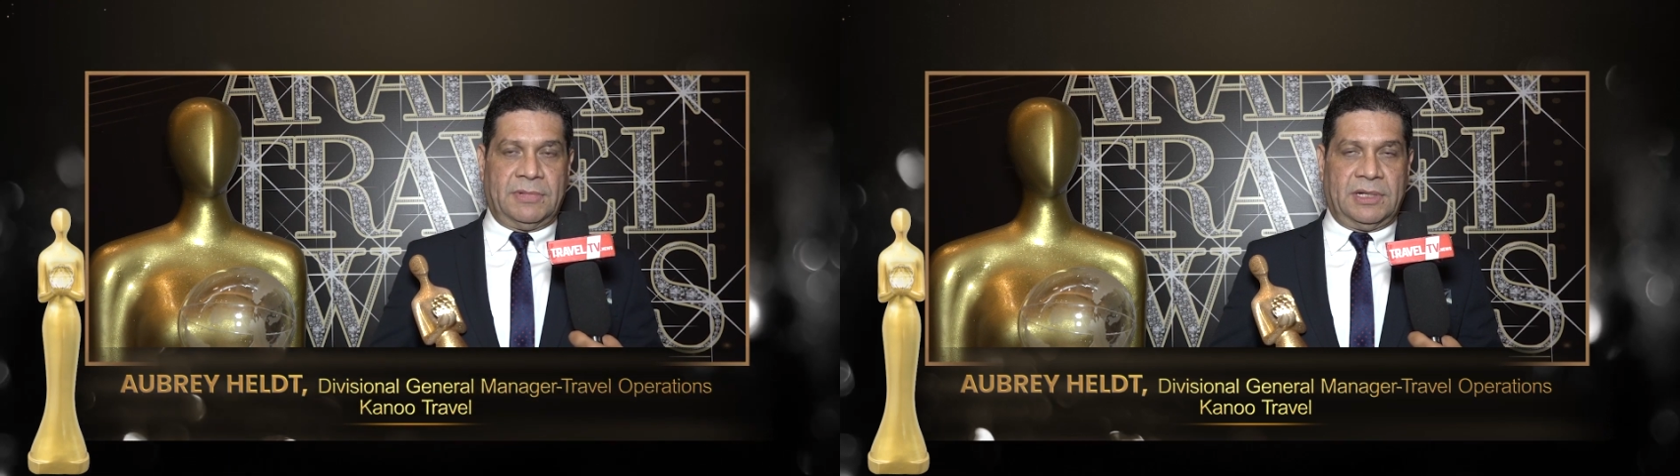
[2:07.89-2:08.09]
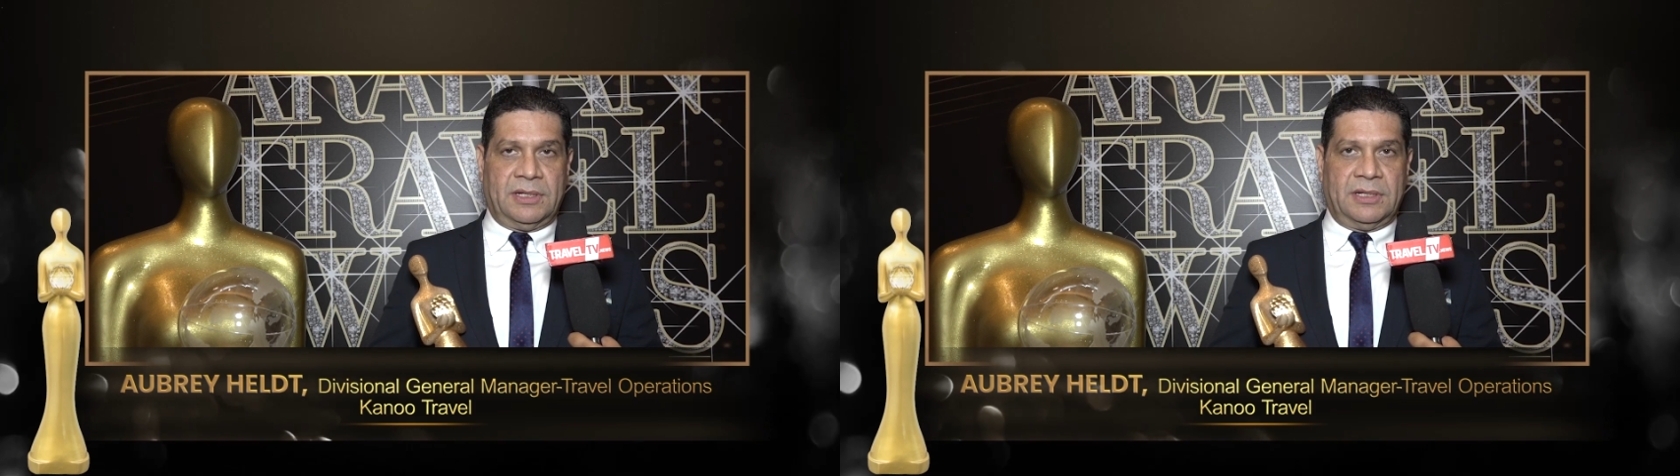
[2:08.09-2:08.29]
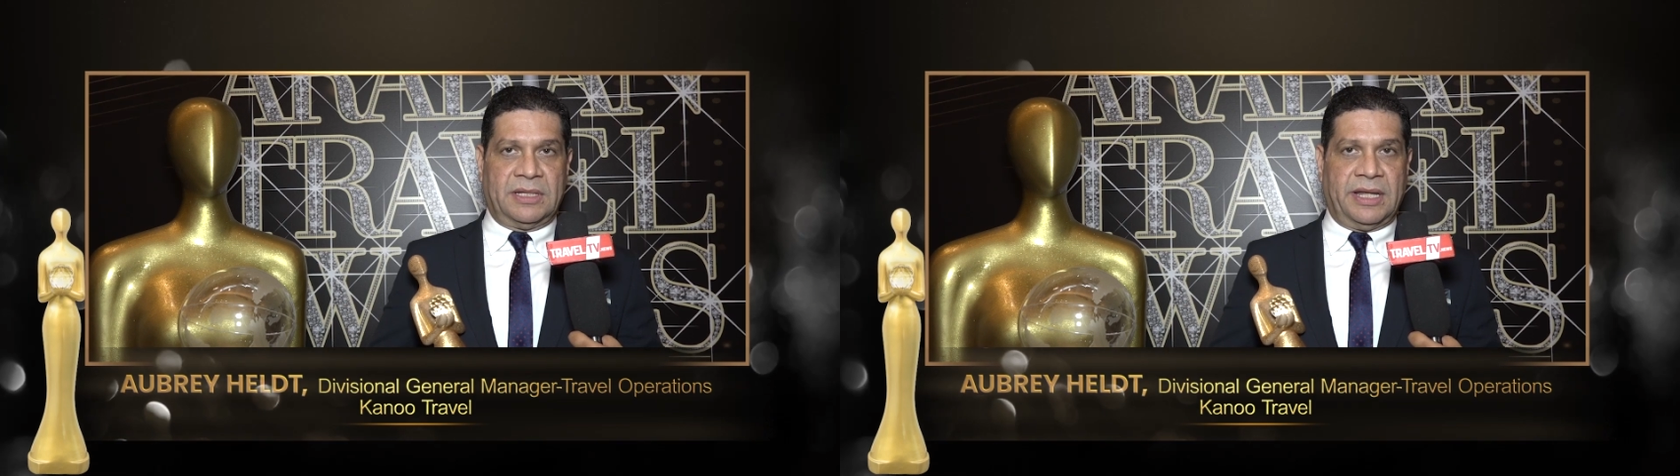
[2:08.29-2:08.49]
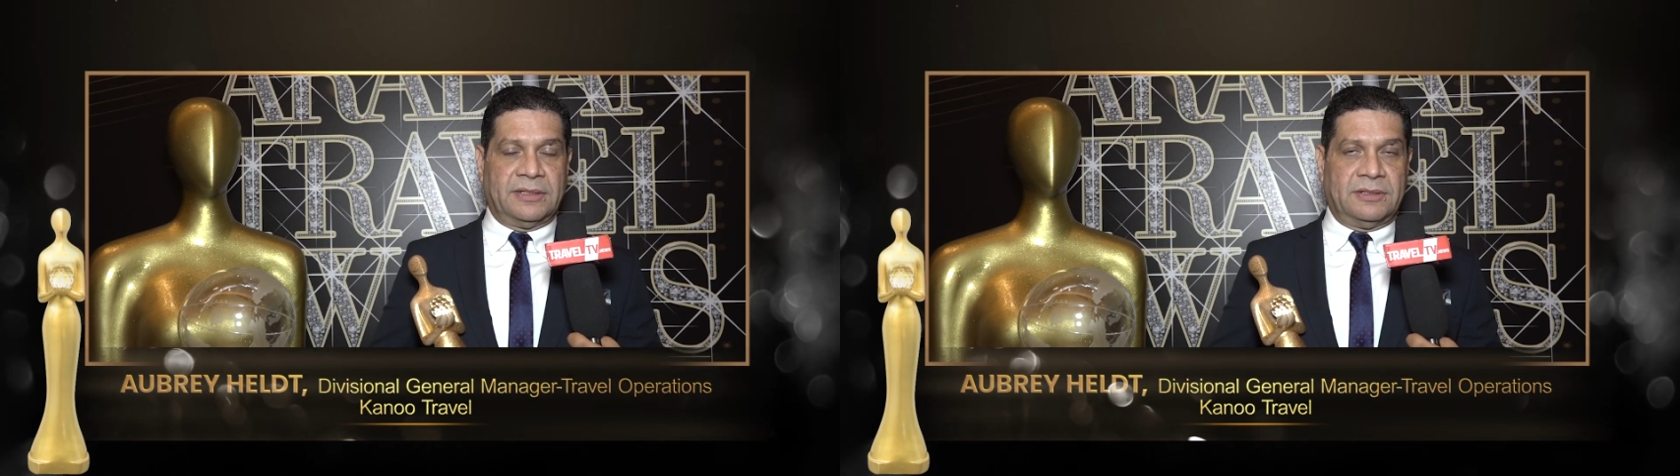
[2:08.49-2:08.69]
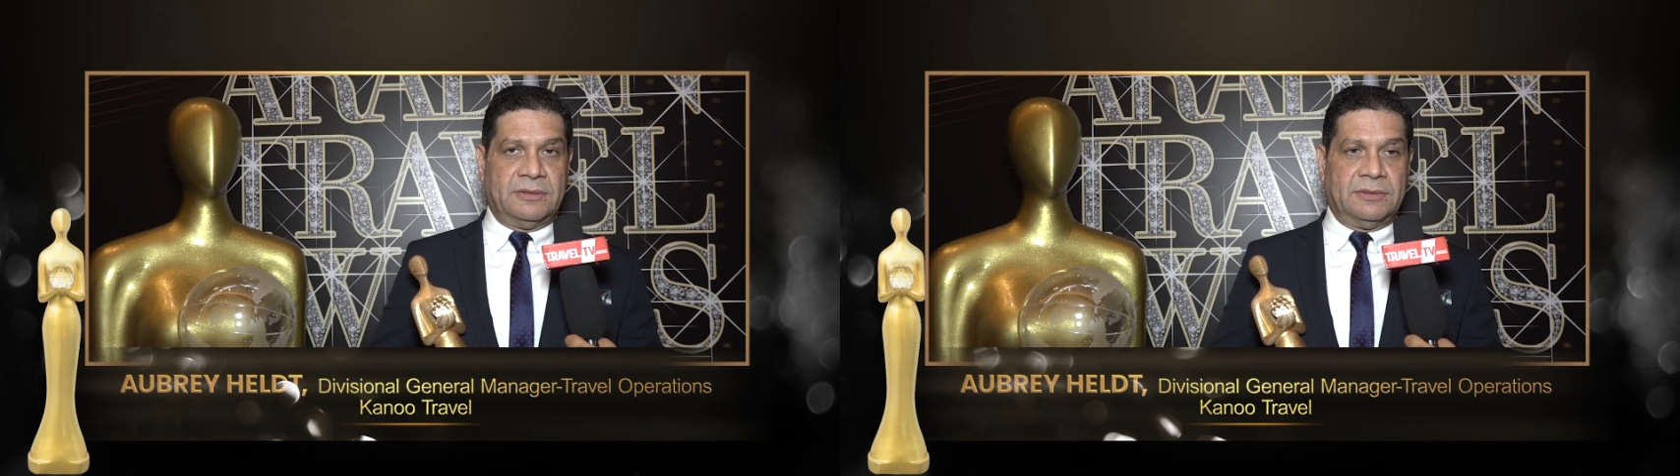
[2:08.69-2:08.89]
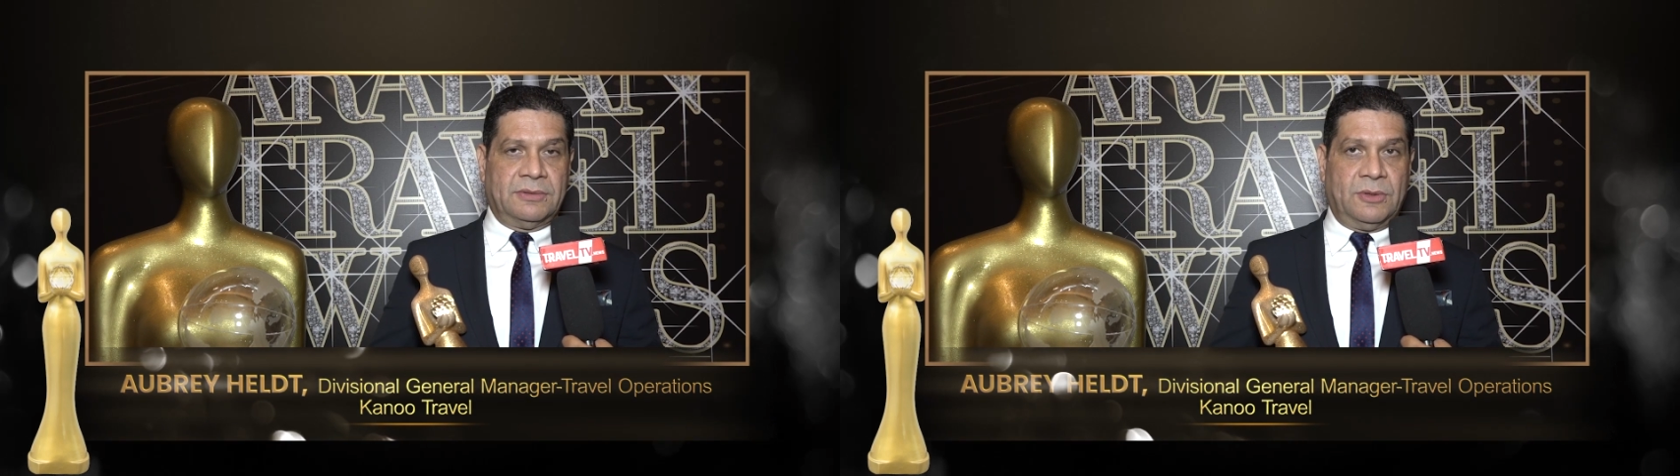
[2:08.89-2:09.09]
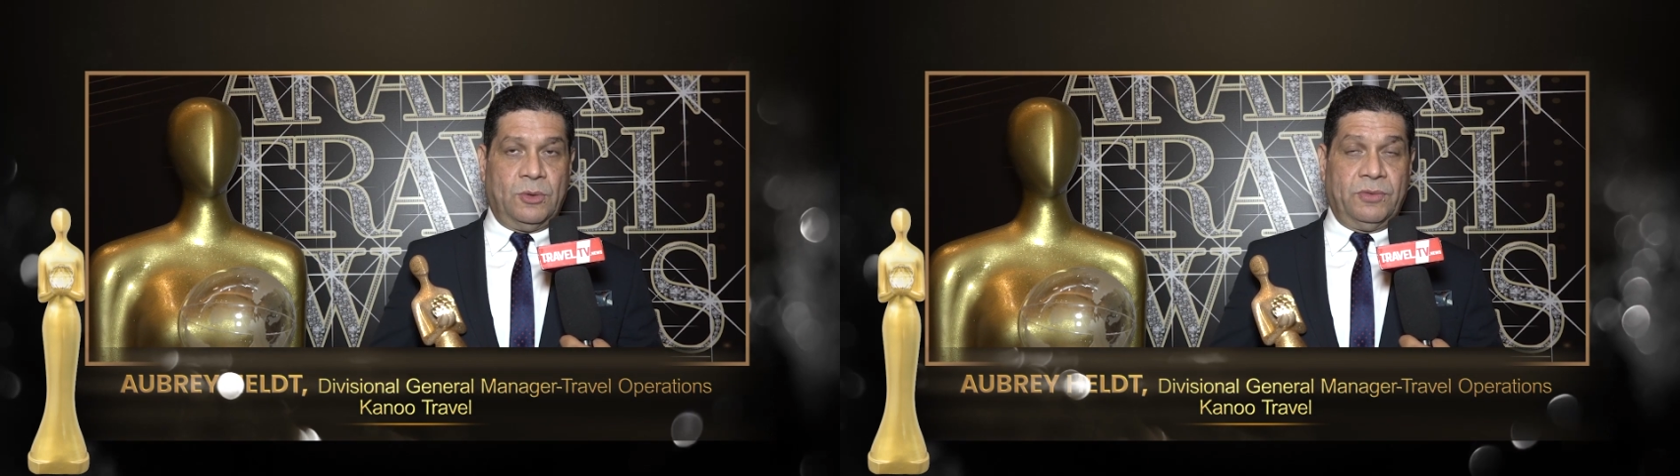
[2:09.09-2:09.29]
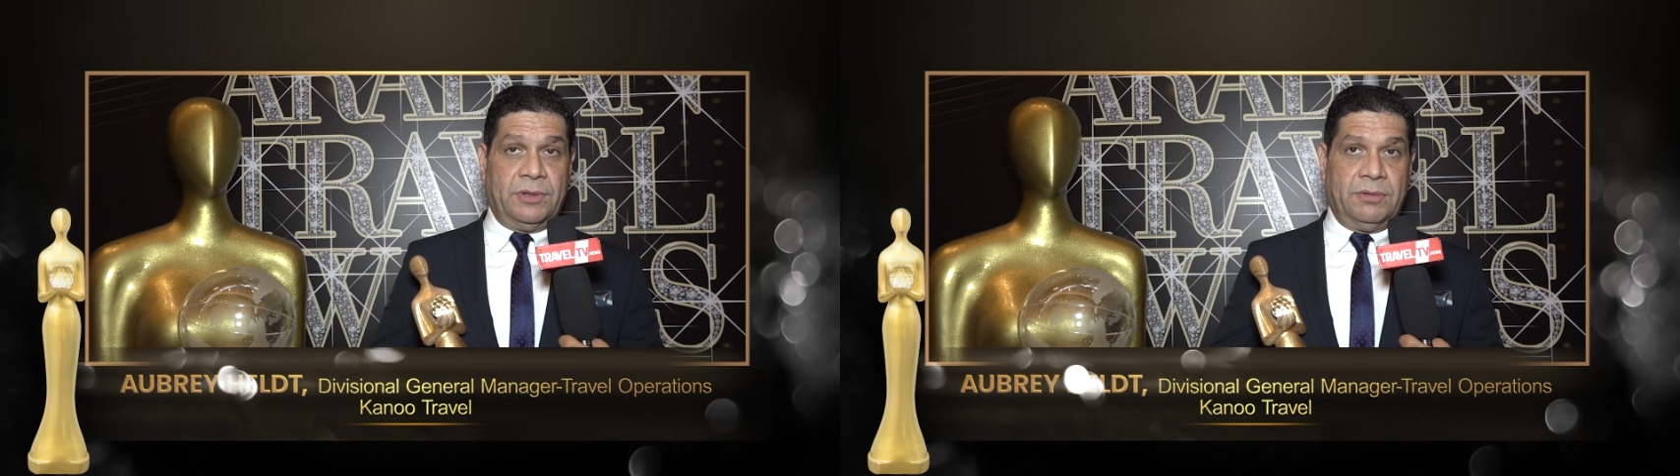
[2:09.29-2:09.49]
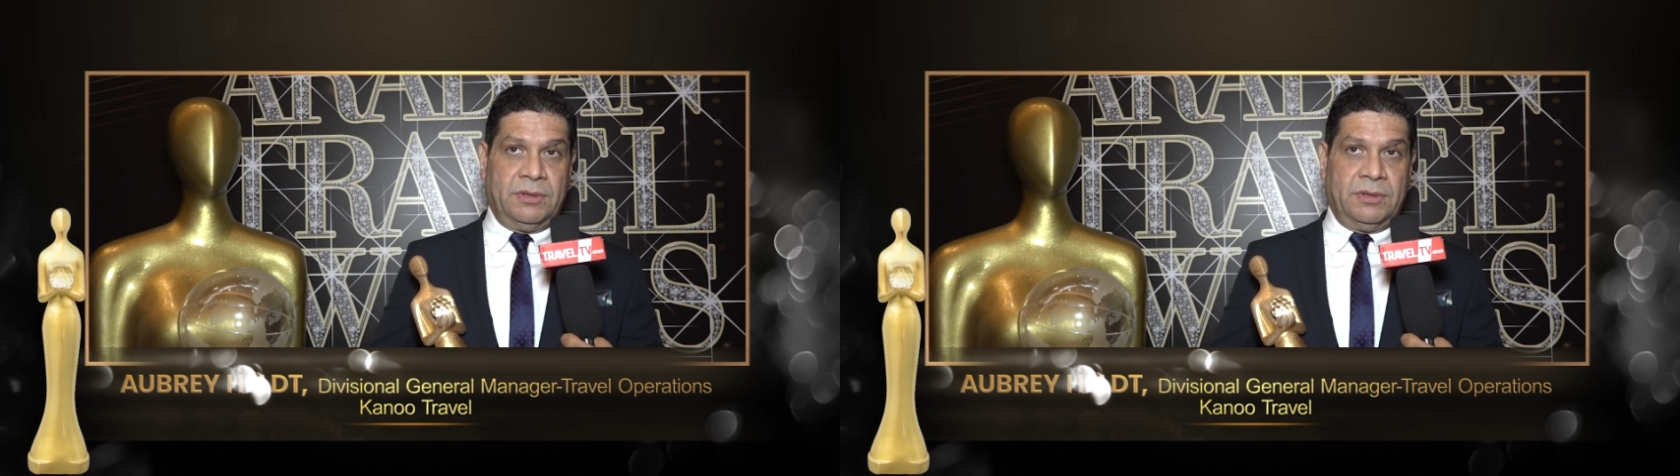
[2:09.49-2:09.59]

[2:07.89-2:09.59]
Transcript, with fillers: Uh, thanks to COVID,